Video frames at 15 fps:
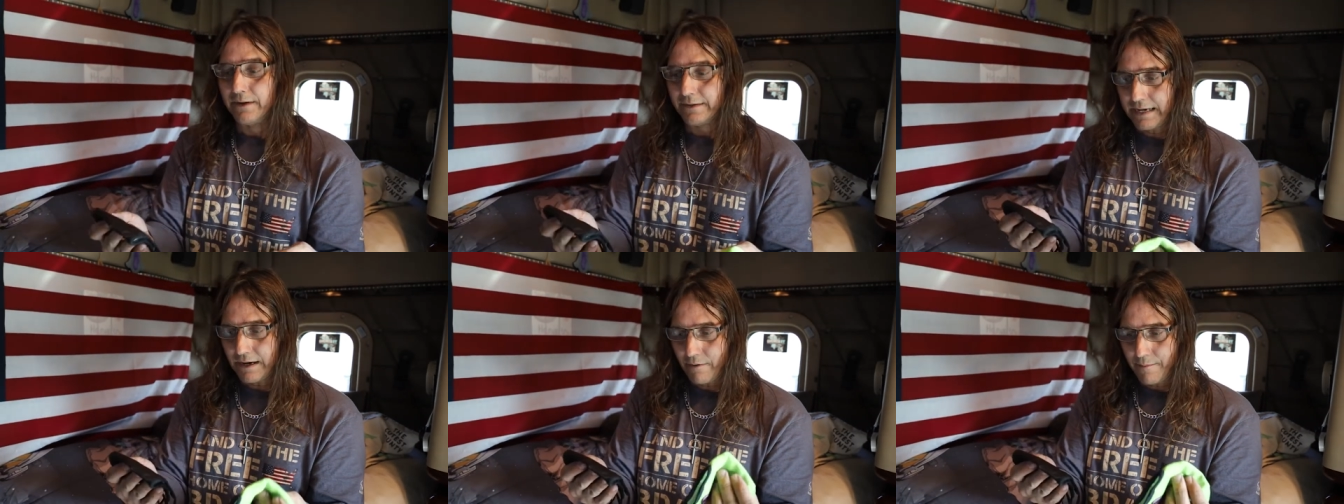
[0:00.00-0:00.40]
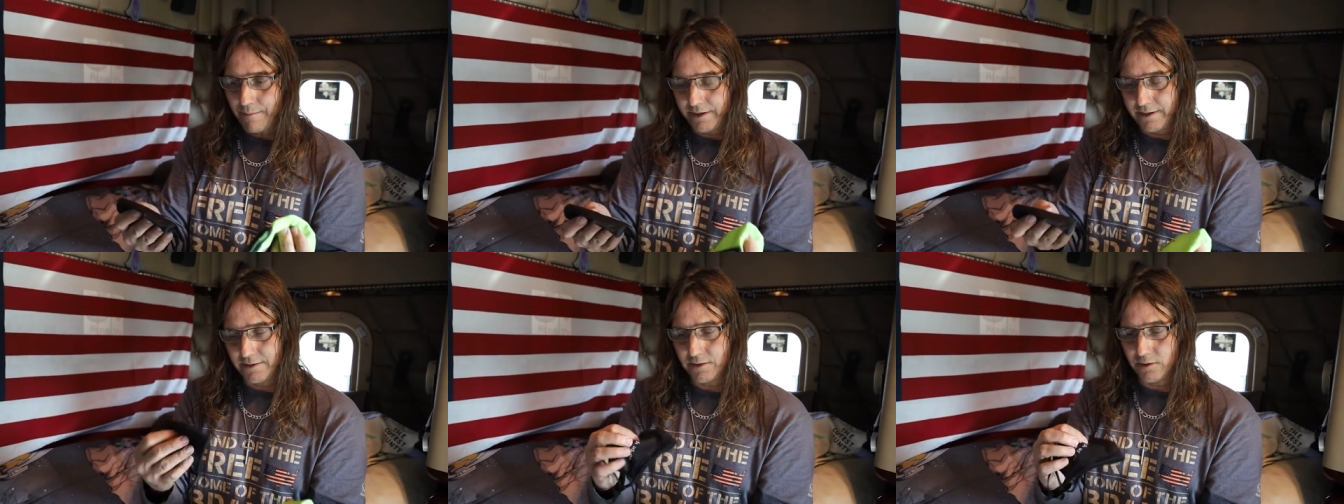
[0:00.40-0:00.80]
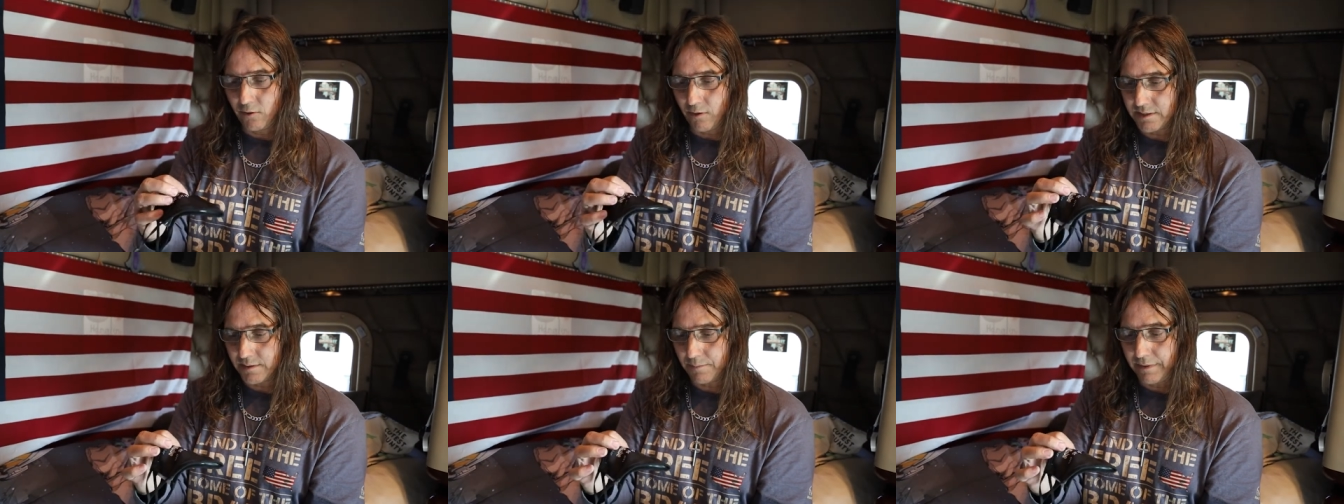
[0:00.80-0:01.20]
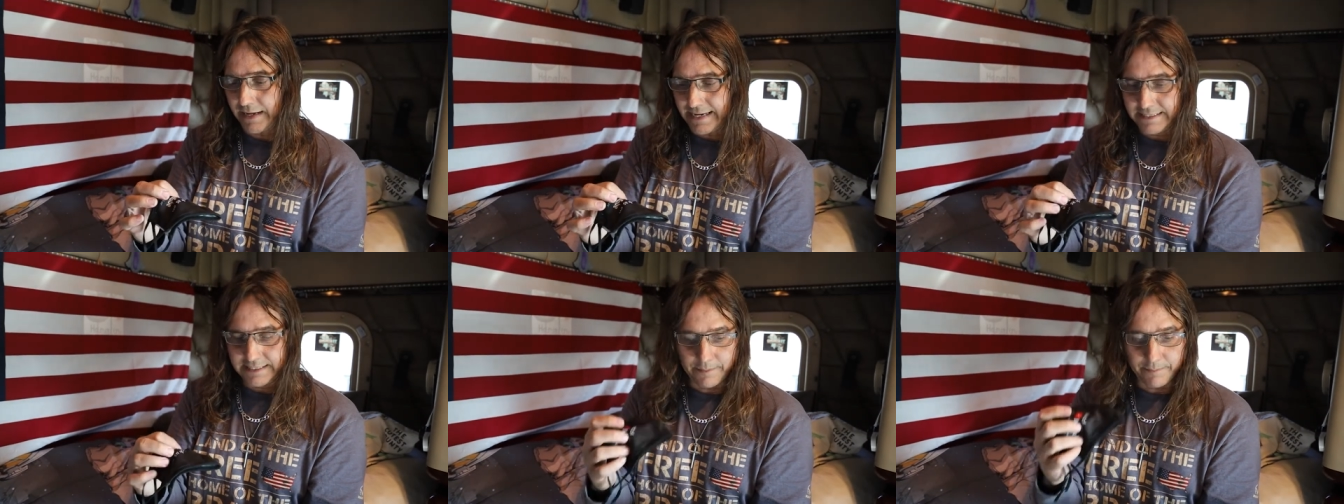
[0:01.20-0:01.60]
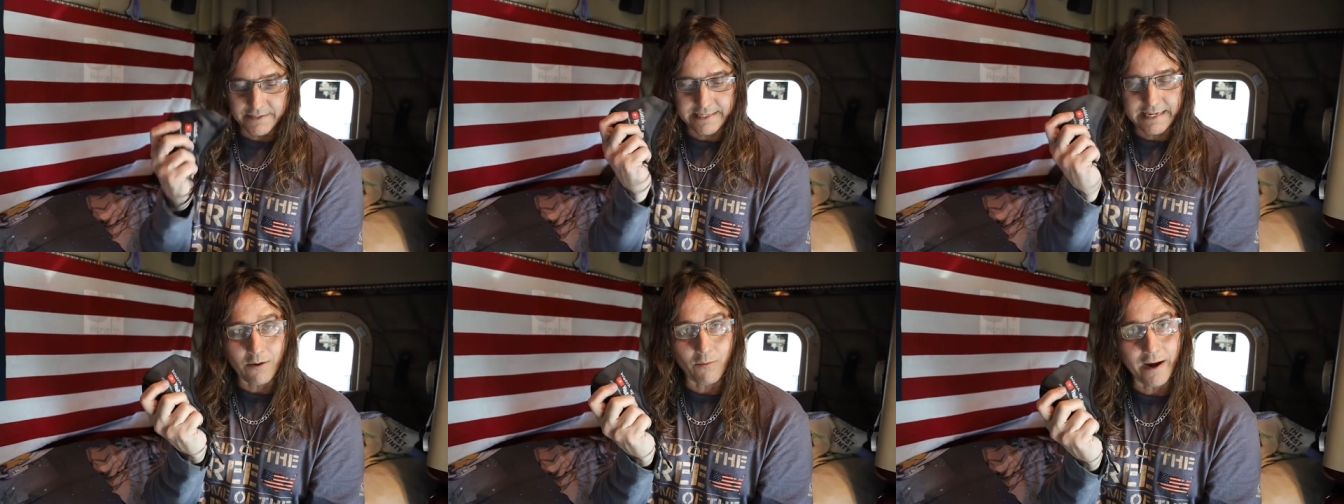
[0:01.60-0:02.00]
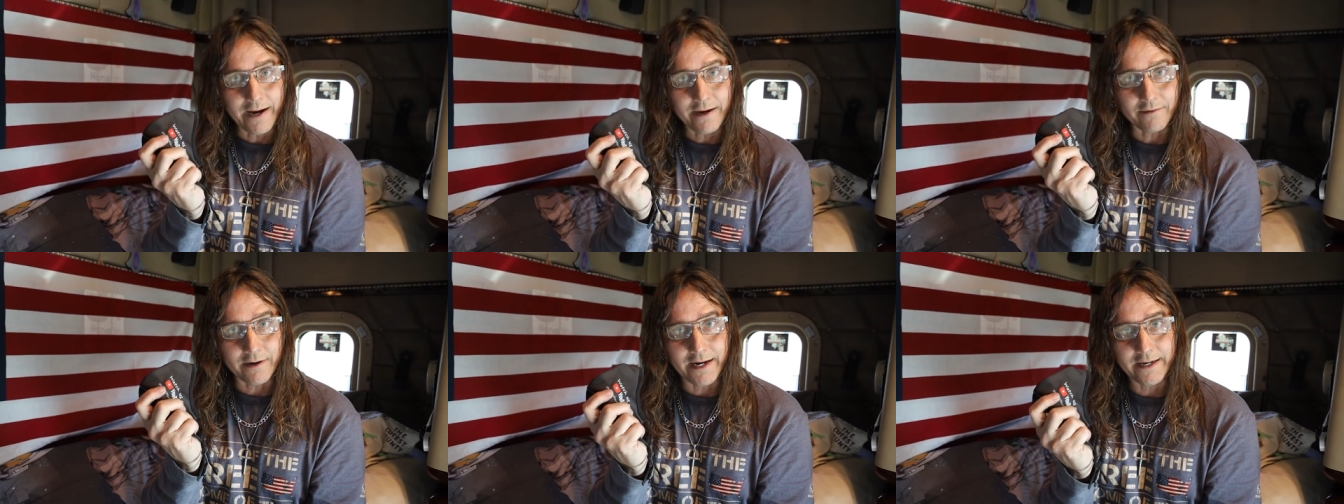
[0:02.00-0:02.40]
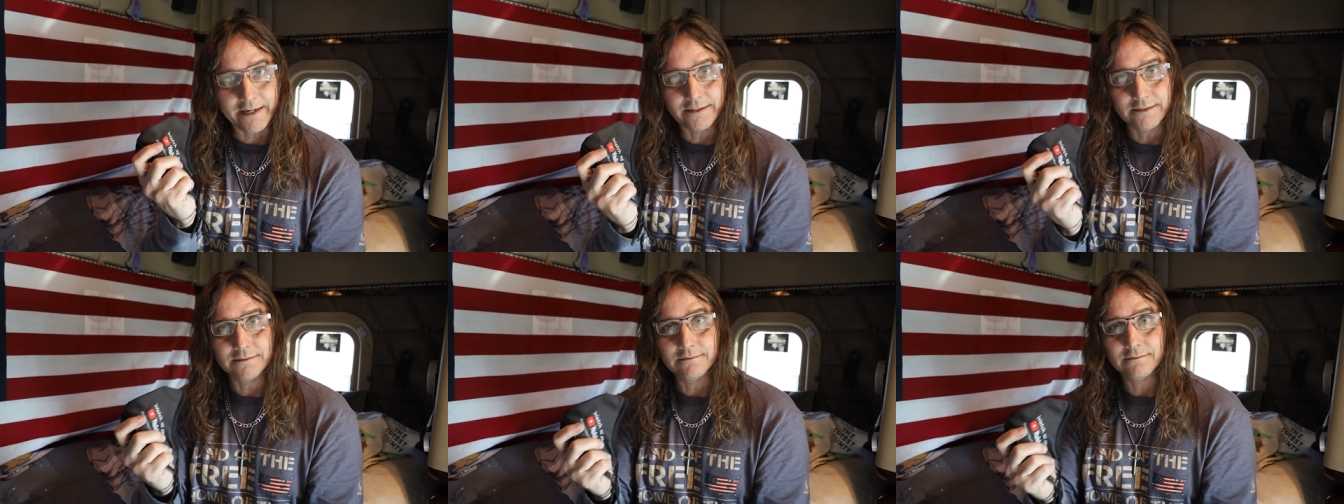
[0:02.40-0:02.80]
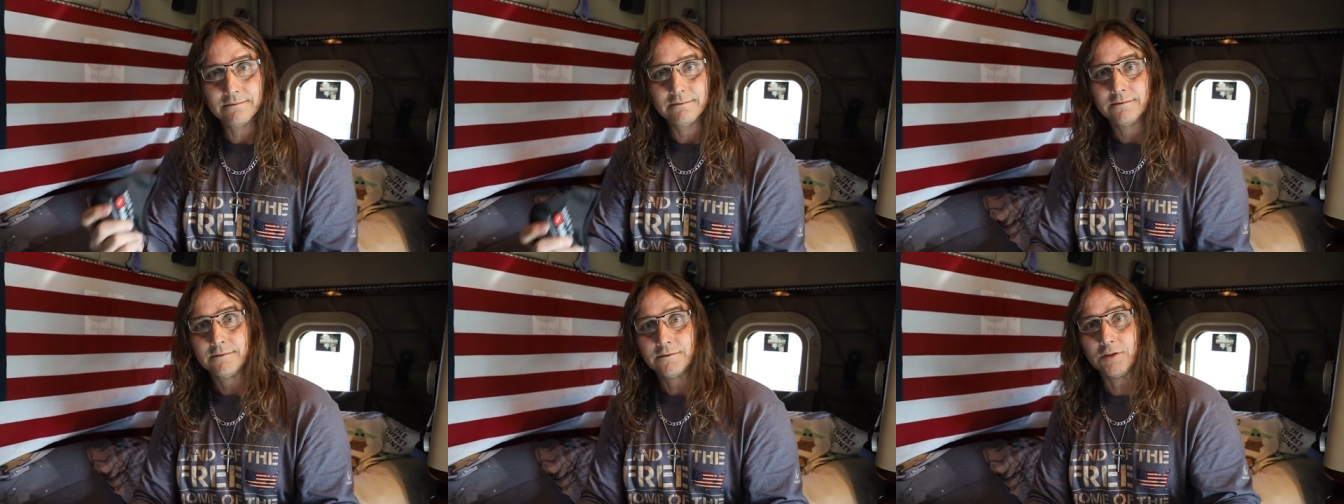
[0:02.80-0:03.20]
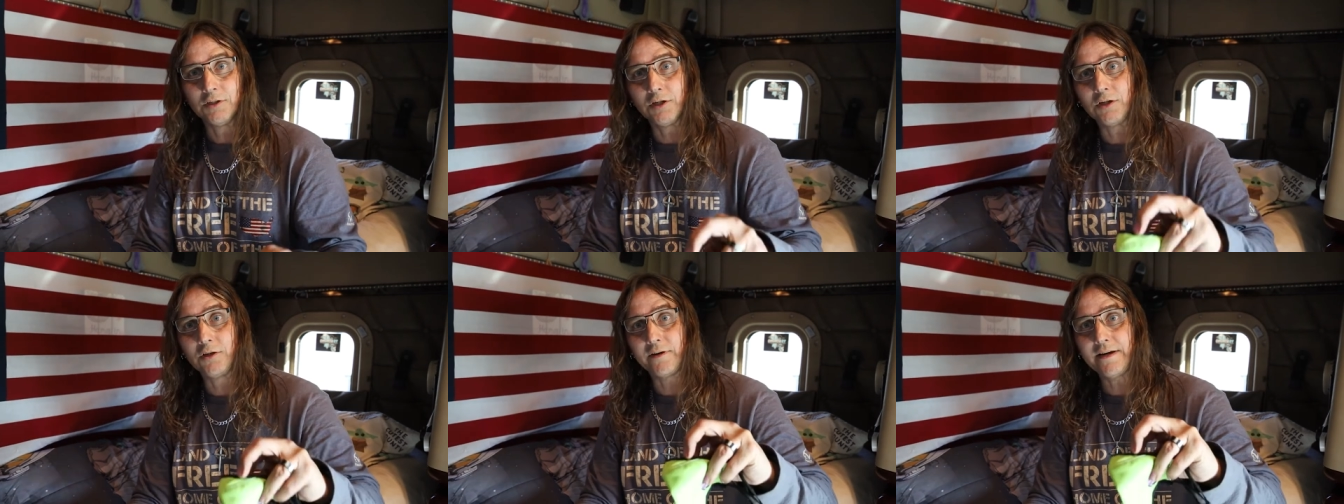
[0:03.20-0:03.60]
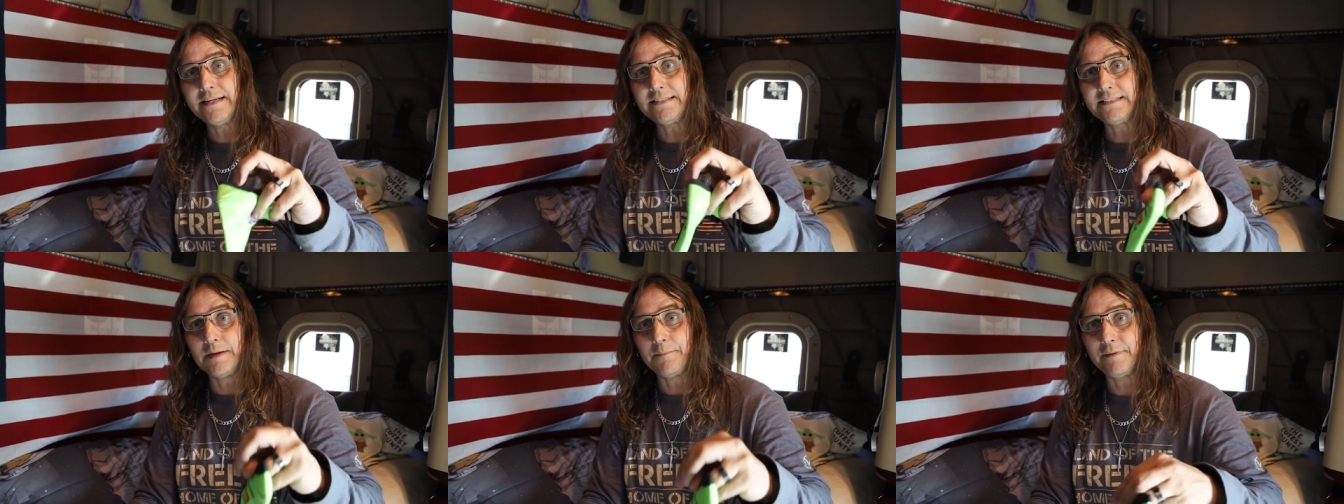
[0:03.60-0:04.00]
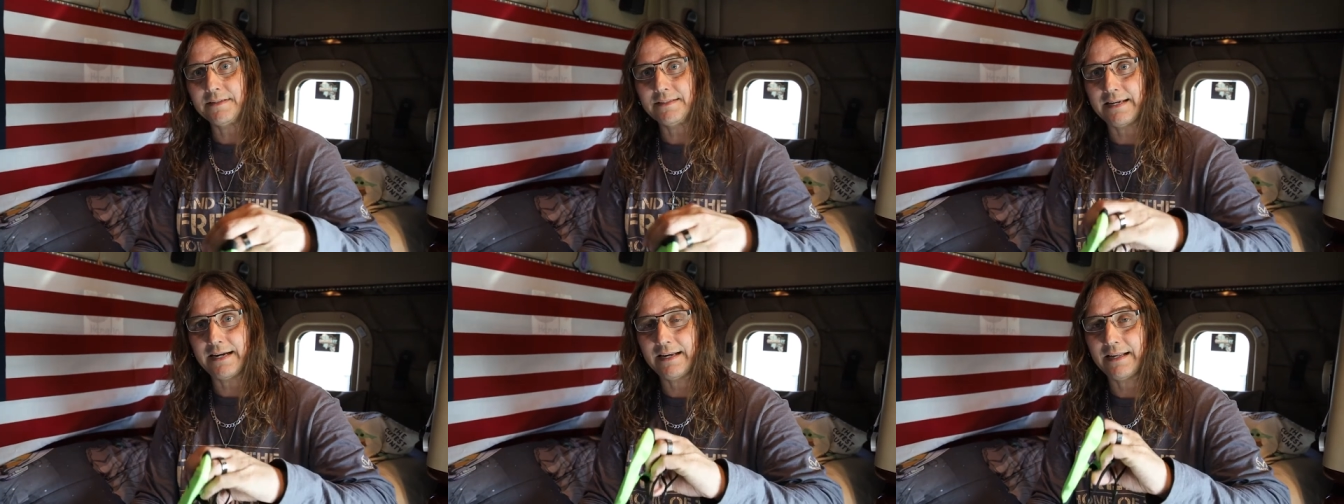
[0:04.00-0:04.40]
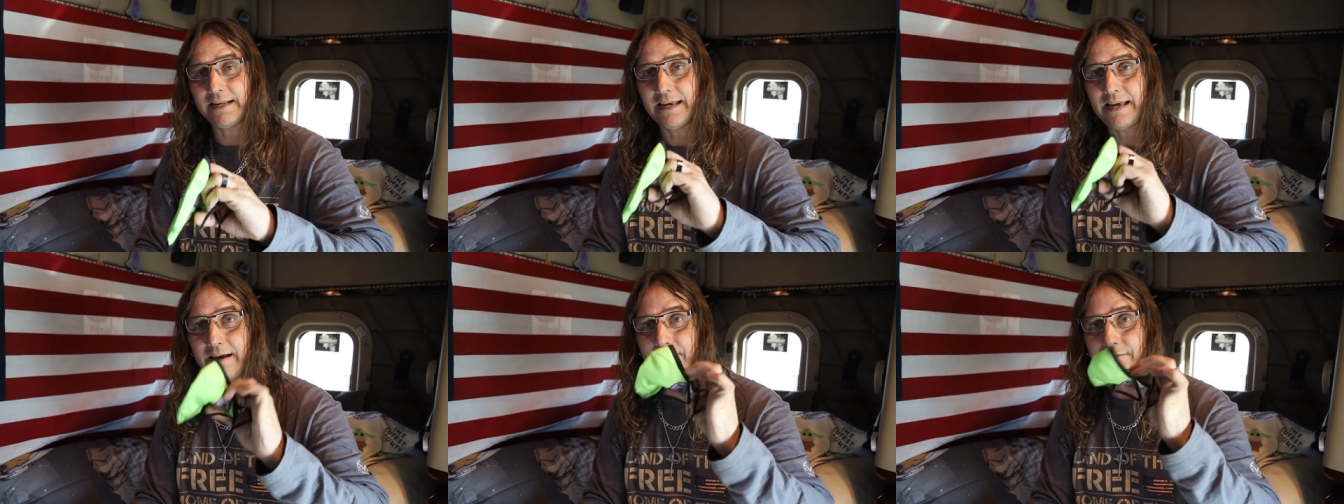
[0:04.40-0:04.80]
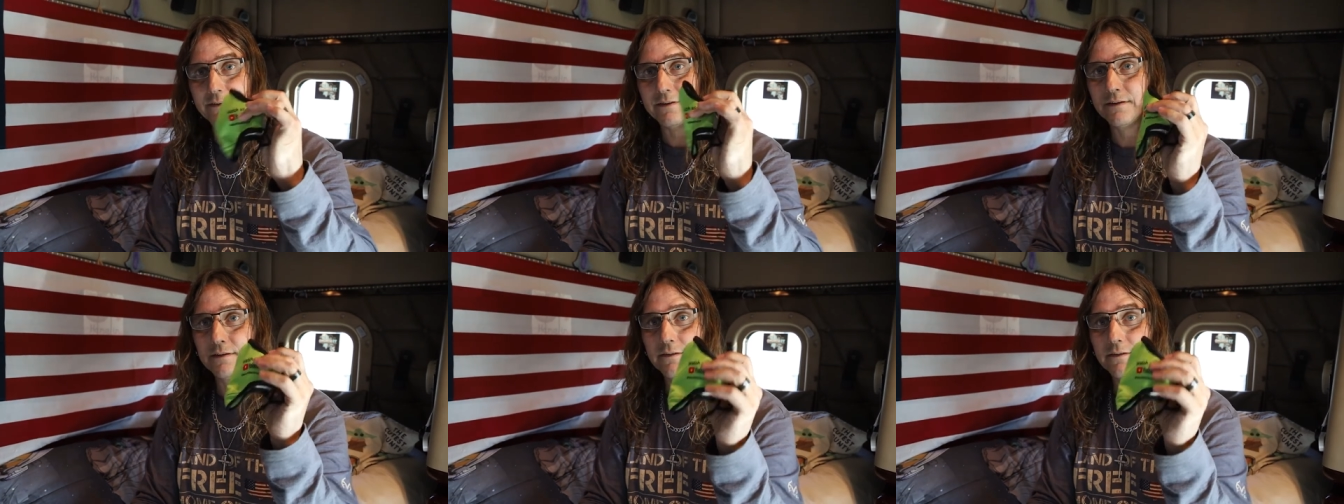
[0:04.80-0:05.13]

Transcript: That way because of course the black template's got white writing the green templates gotta have